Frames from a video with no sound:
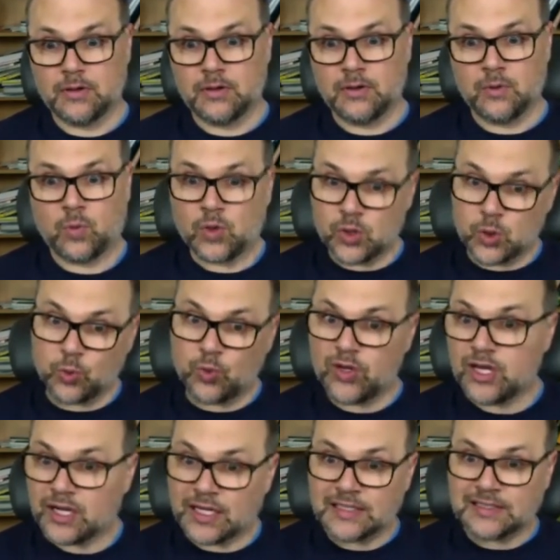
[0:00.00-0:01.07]
when you
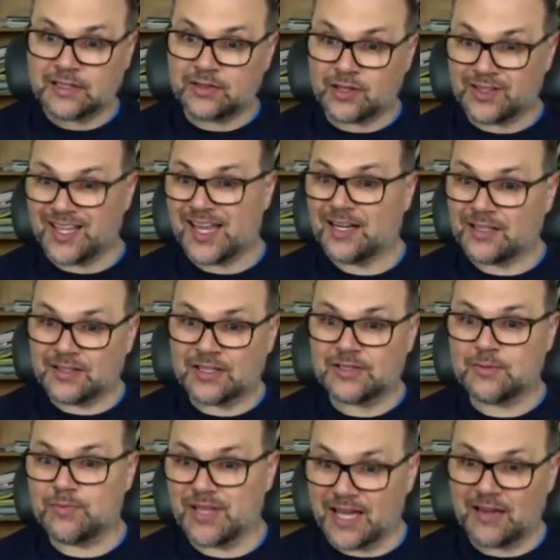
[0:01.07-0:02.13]
realize that the data
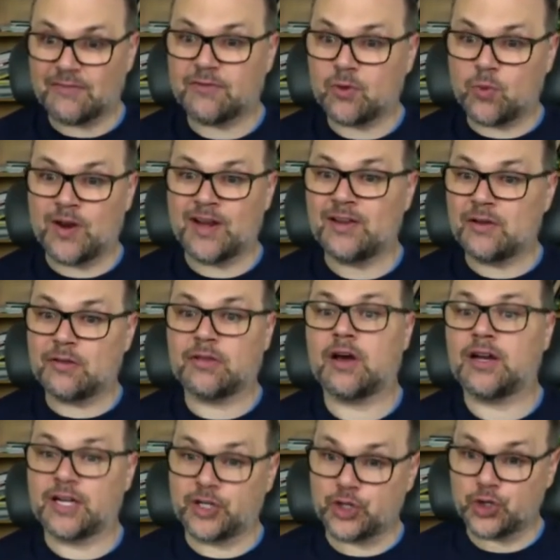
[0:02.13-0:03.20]
doesn't behave the way you
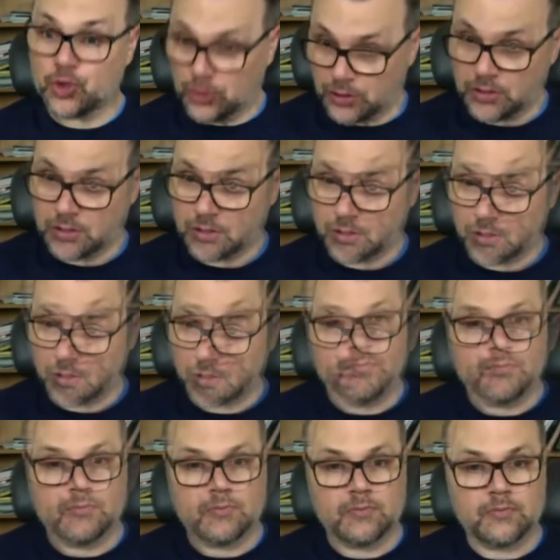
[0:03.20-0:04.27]
thought it should,
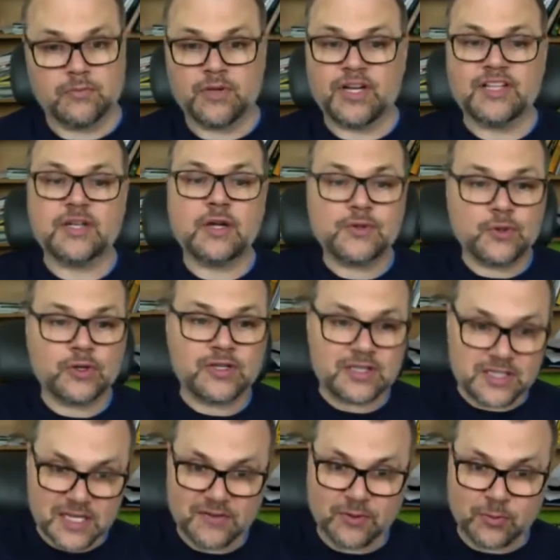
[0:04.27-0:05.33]
but it's also
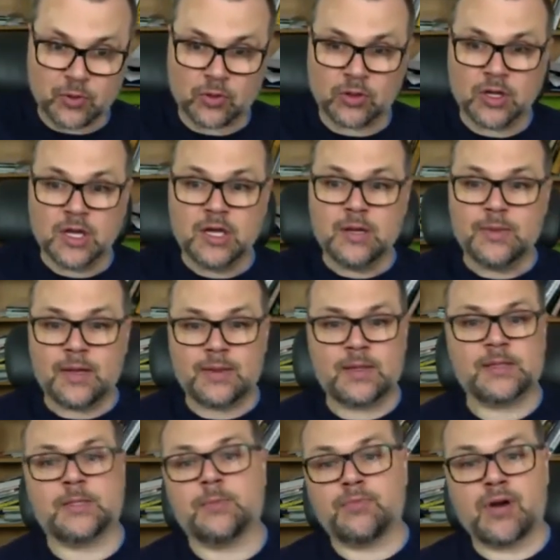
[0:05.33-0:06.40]
conceivable that
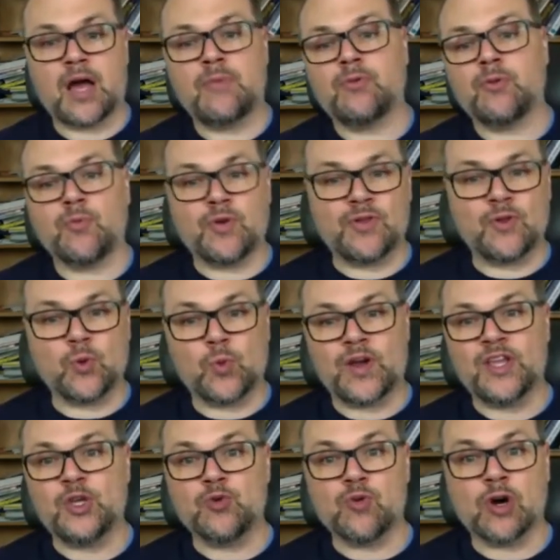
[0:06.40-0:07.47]
there's a problem with the way
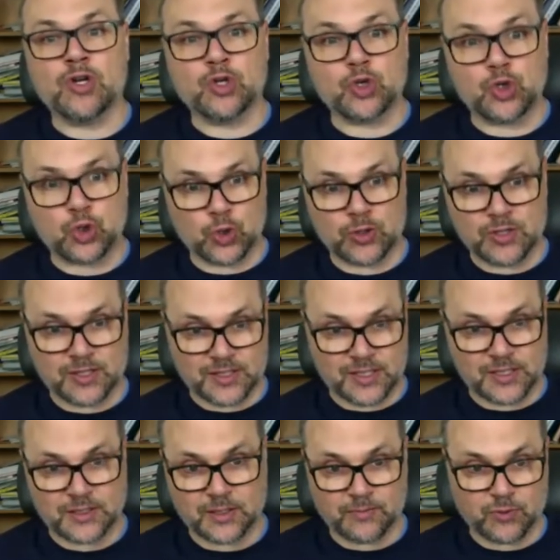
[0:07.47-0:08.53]
you understood the
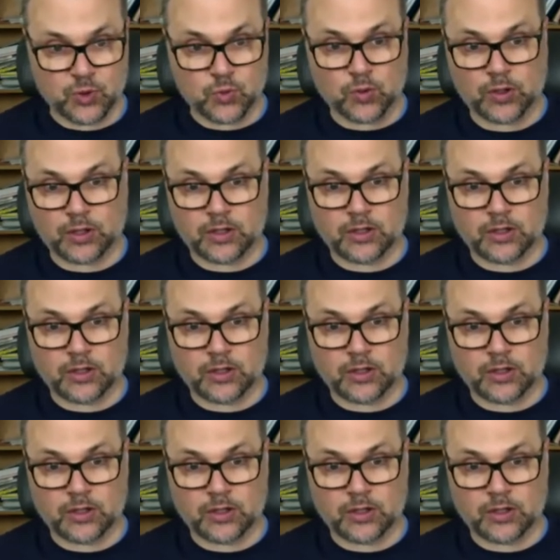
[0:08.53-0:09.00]
system to work.